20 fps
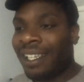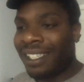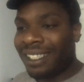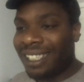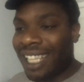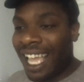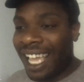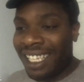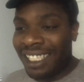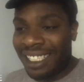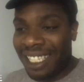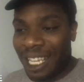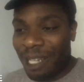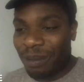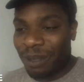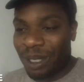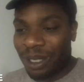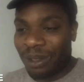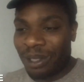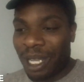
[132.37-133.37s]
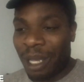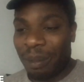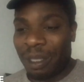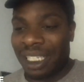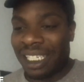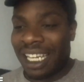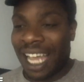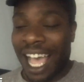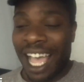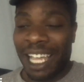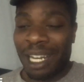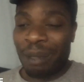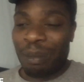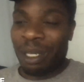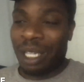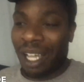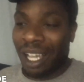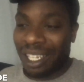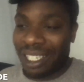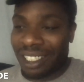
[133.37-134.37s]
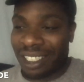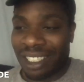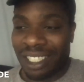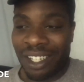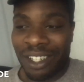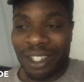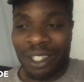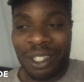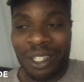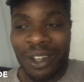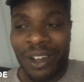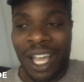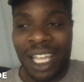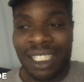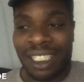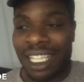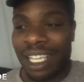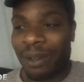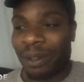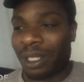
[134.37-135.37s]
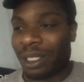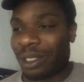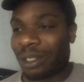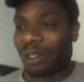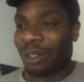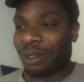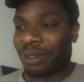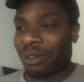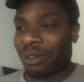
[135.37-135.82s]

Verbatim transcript: Thanks, Neptune. I've been dying to be on this show. You know I stay with the truth.